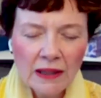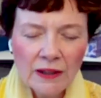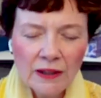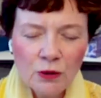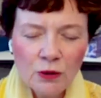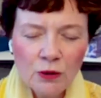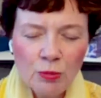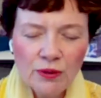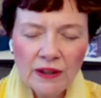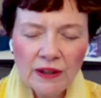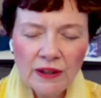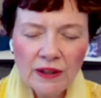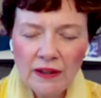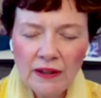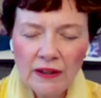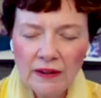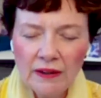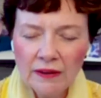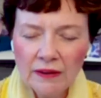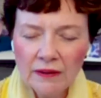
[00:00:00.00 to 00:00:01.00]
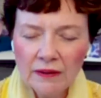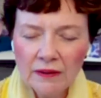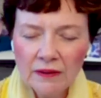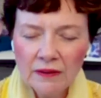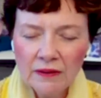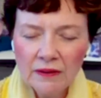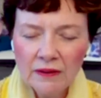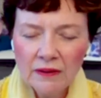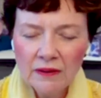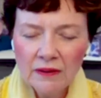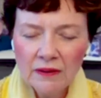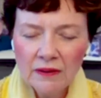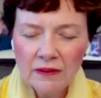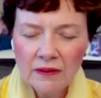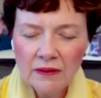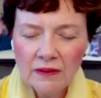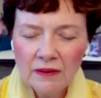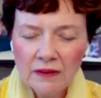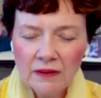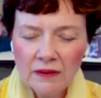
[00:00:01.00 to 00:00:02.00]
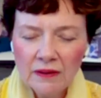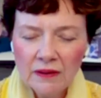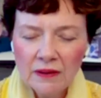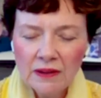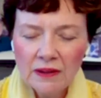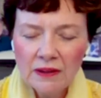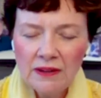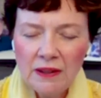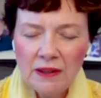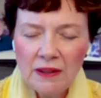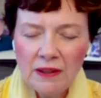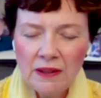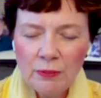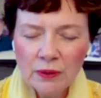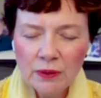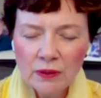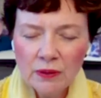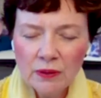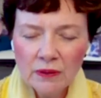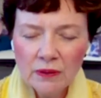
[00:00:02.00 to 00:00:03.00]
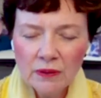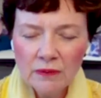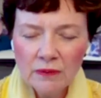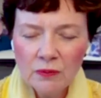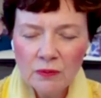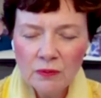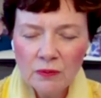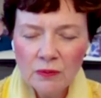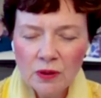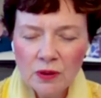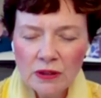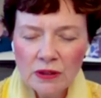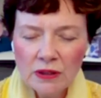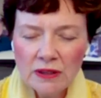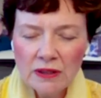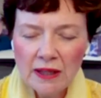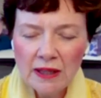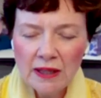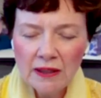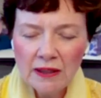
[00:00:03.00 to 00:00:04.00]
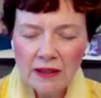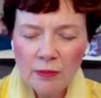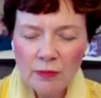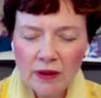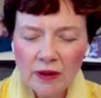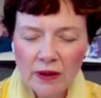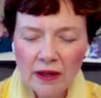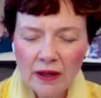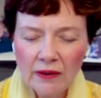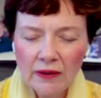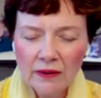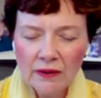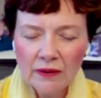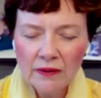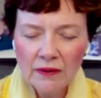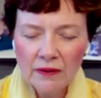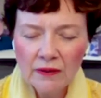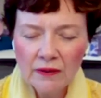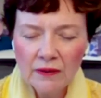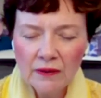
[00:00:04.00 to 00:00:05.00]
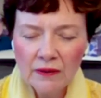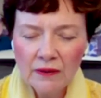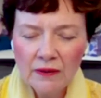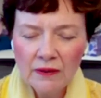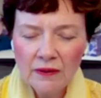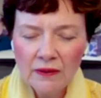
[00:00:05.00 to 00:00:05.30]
will let you breathe a deeper, more steady breath